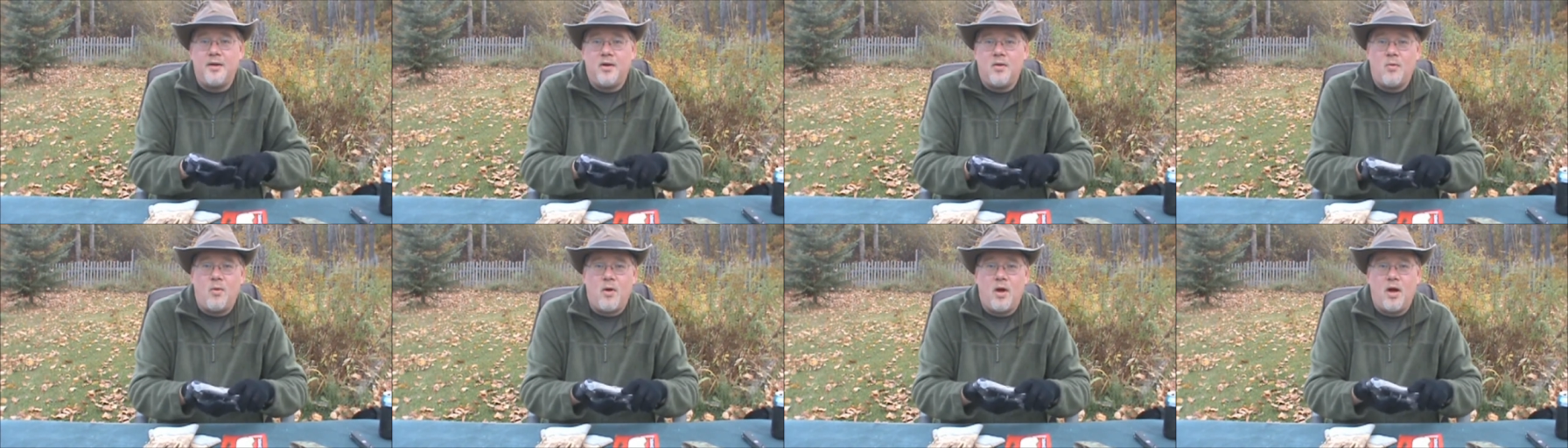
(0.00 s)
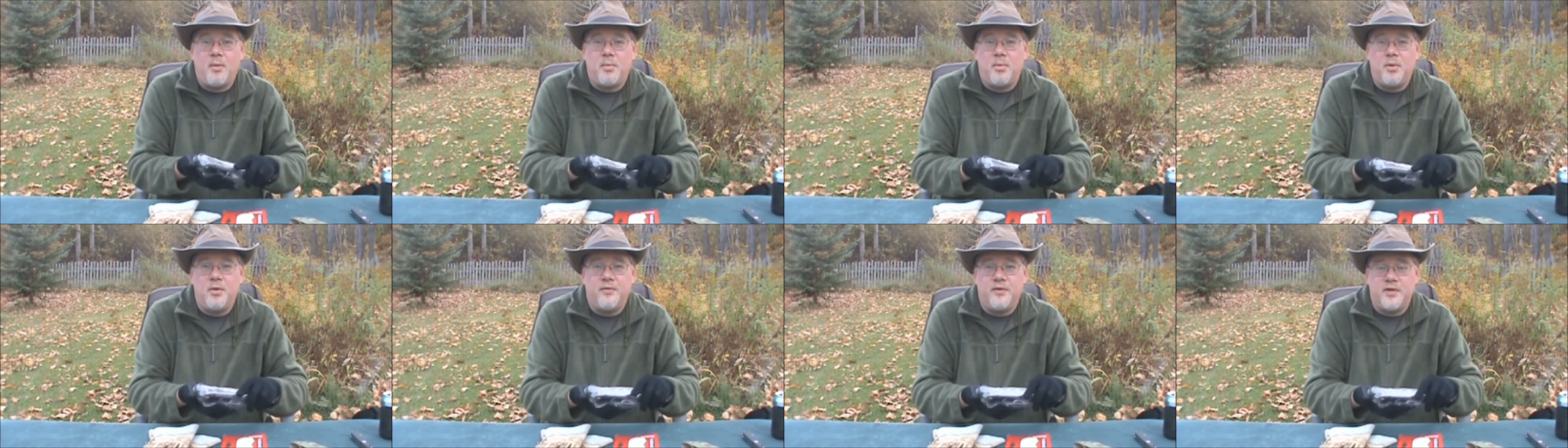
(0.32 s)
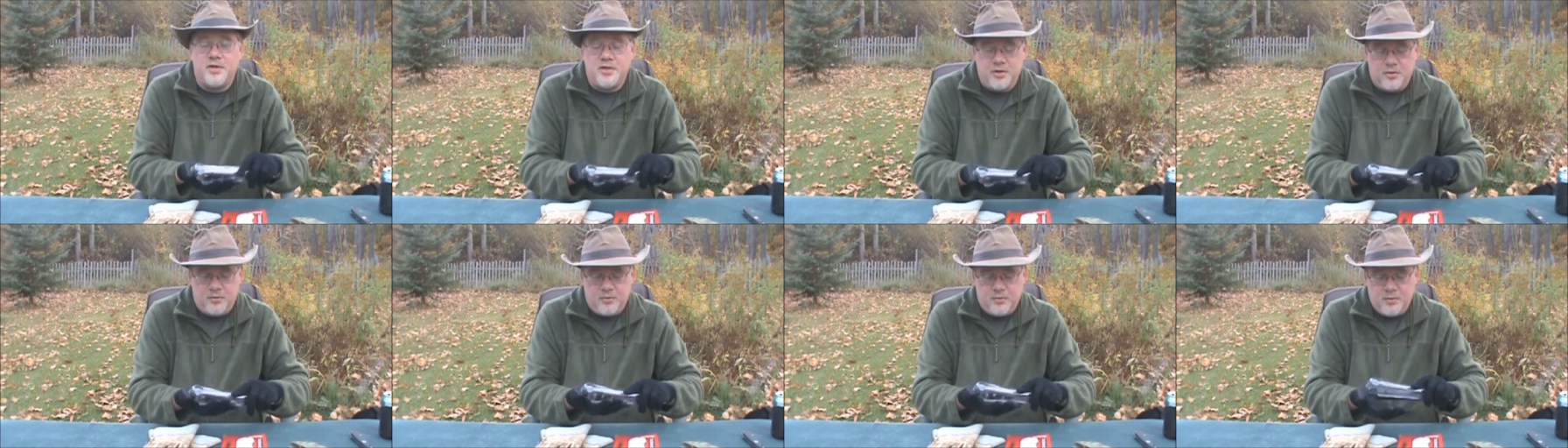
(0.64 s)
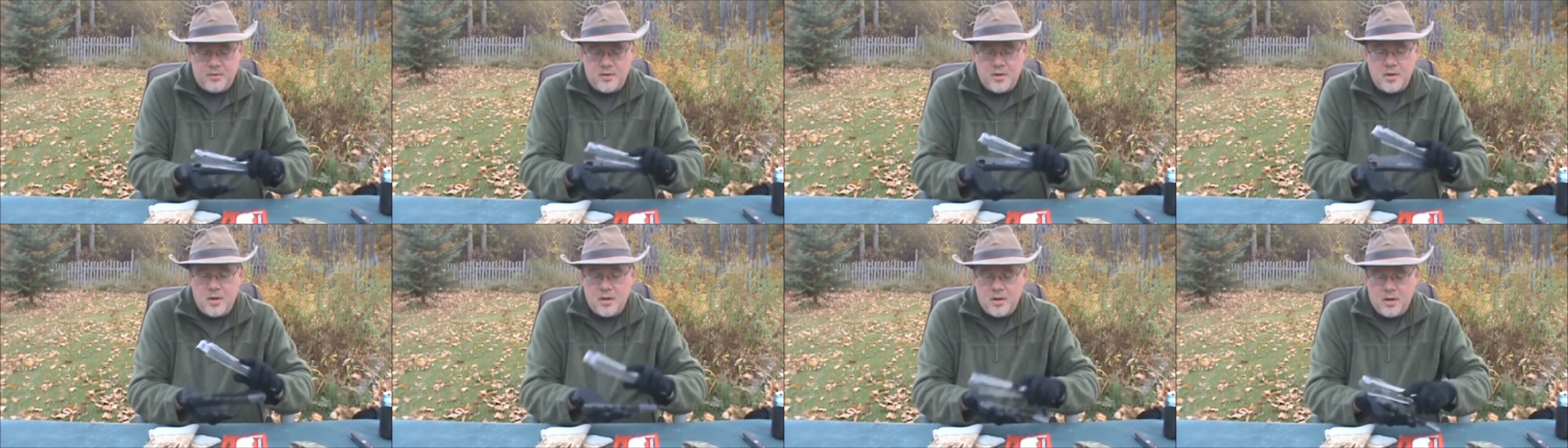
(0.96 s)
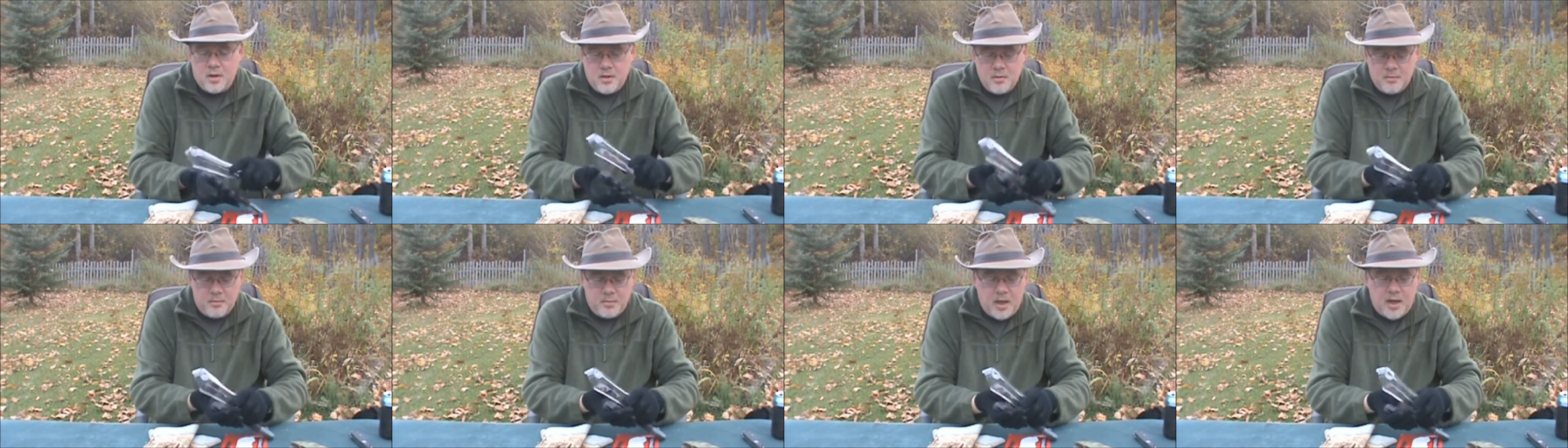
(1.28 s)
going to waterproof it soon.
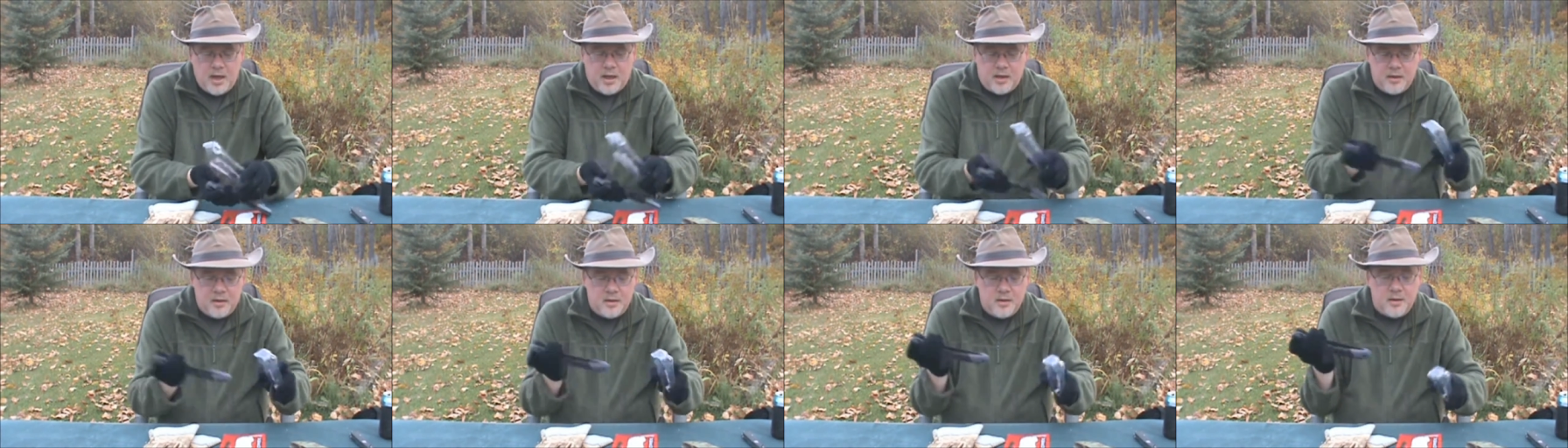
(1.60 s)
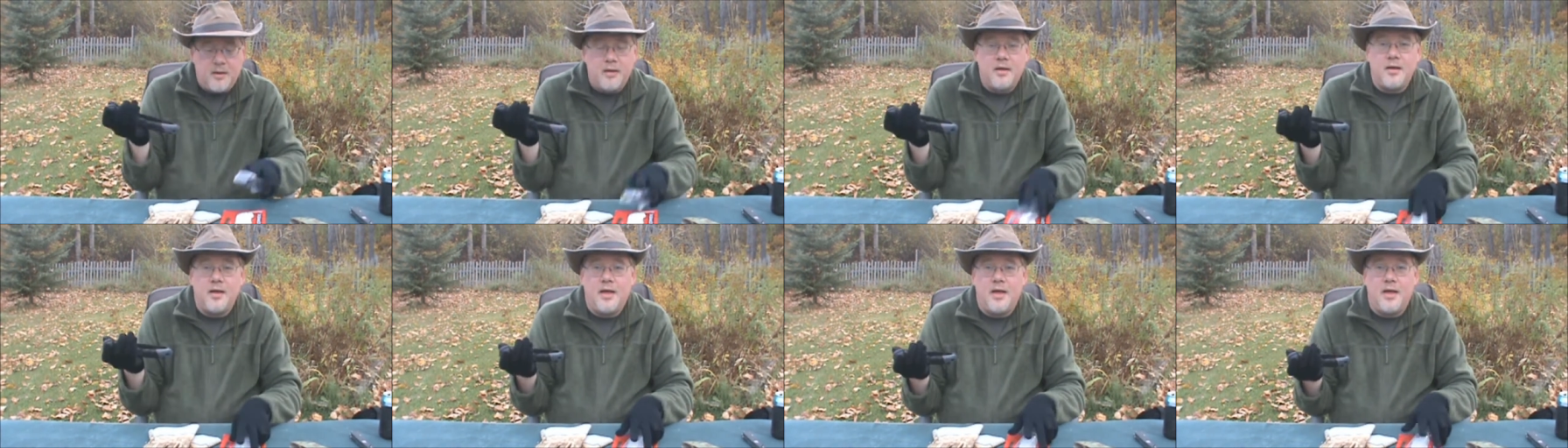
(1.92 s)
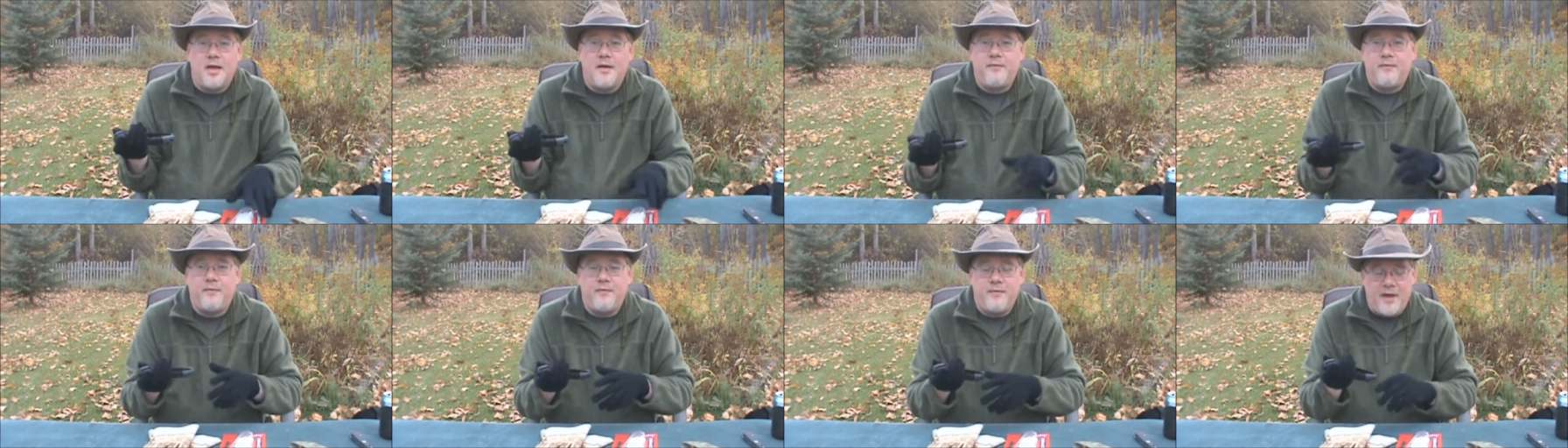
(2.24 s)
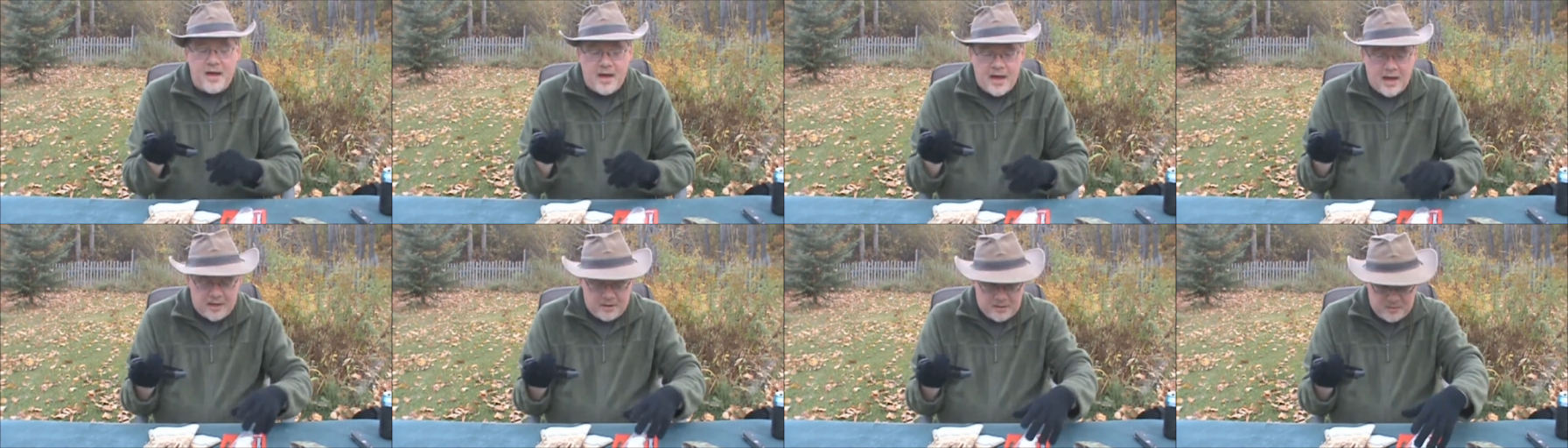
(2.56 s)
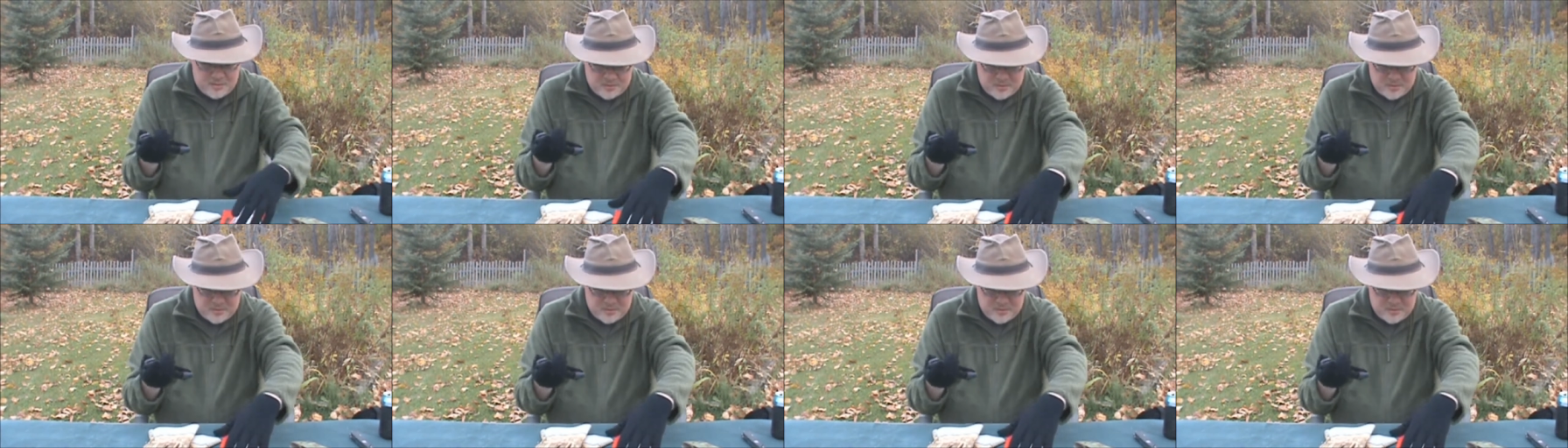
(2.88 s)
But enough of that.